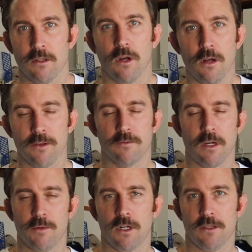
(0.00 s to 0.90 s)
all the
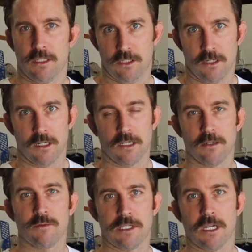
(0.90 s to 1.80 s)
rubber on this car
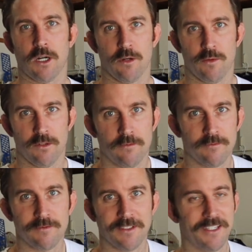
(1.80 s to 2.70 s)
was terrible
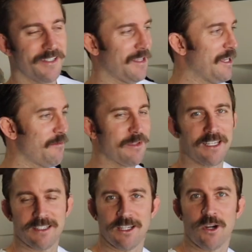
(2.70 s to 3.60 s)

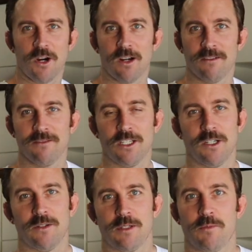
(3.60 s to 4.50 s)
because the car, you
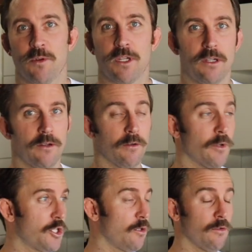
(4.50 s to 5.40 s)
know, is pretty
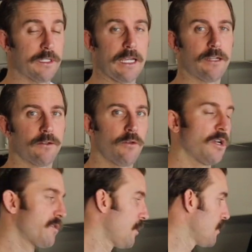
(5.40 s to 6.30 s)
original, sat in a
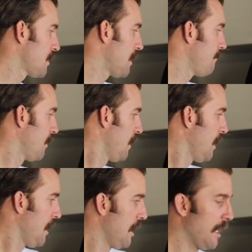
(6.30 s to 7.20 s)
garage for a long time.
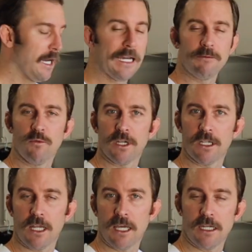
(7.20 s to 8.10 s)
I
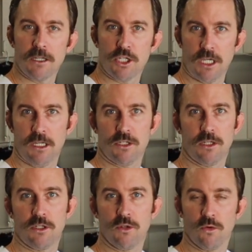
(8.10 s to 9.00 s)
went ahead and
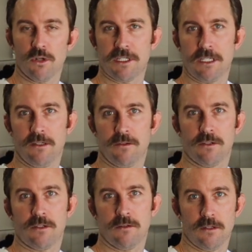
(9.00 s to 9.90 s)
changed the door
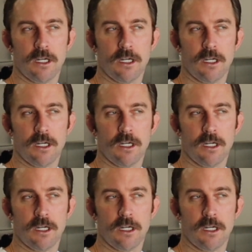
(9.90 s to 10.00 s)
seals